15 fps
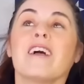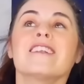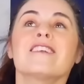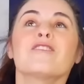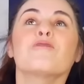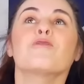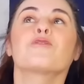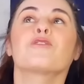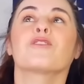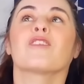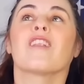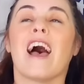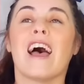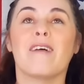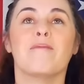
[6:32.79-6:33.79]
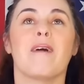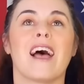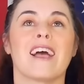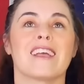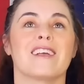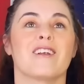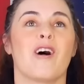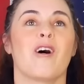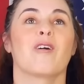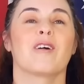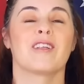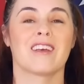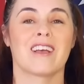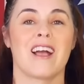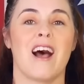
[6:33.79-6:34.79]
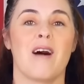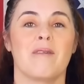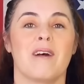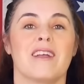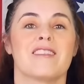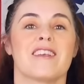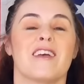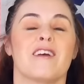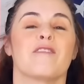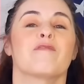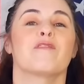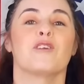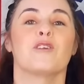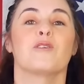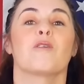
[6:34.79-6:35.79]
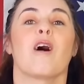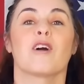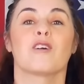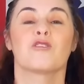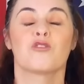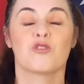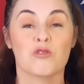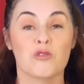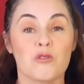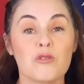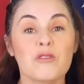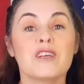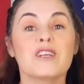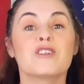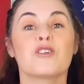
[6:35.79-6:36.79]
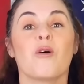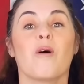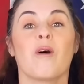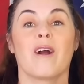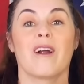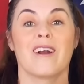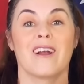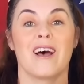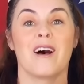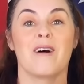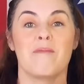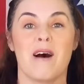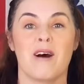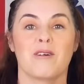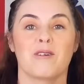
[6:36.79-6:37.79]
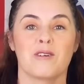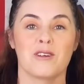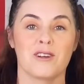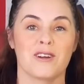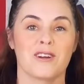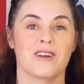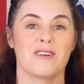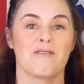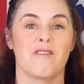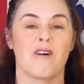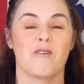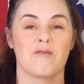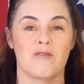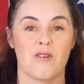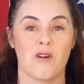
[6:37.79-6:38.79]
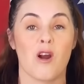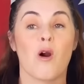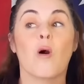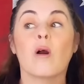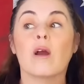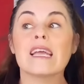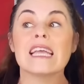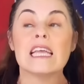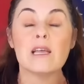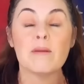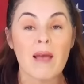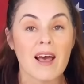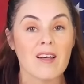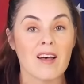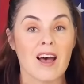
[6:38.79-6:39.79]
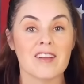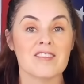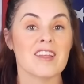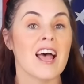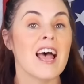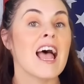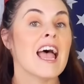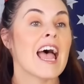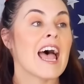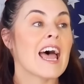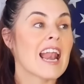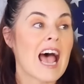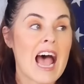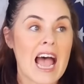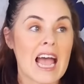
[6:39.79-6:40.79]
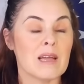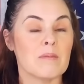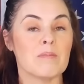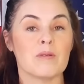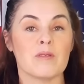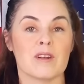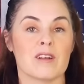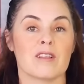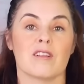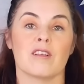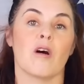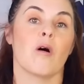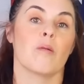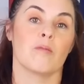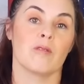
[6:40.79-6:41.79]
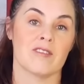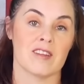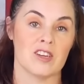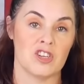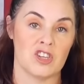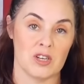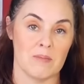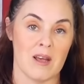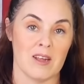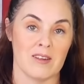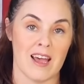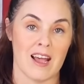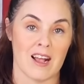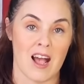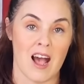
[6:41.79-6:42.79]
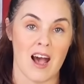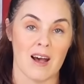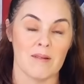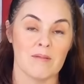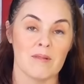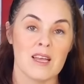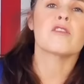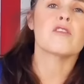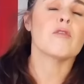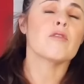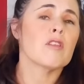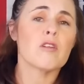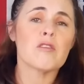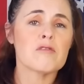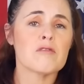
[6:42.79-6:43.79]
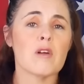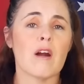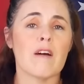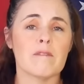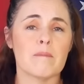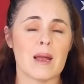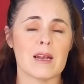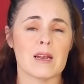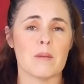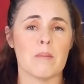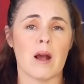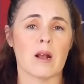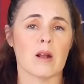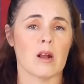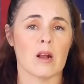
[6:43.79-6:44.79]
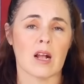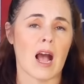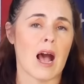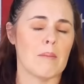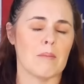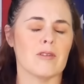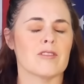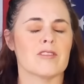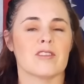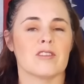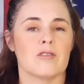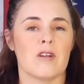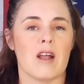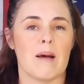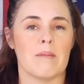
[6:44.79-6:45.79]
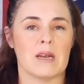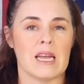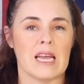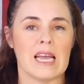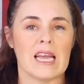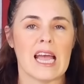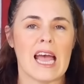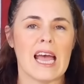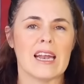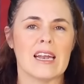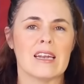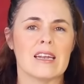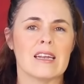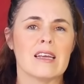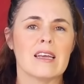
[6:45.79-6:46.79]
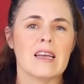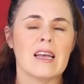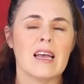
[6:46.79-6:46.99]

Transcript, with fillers: want you to let Maggie know in the comments if you are truly torn about who you're going to vote for, or email us at I am politically homeless at gmail.com. So, for those of you who have been in a bunker, Kamala is the new nominee. And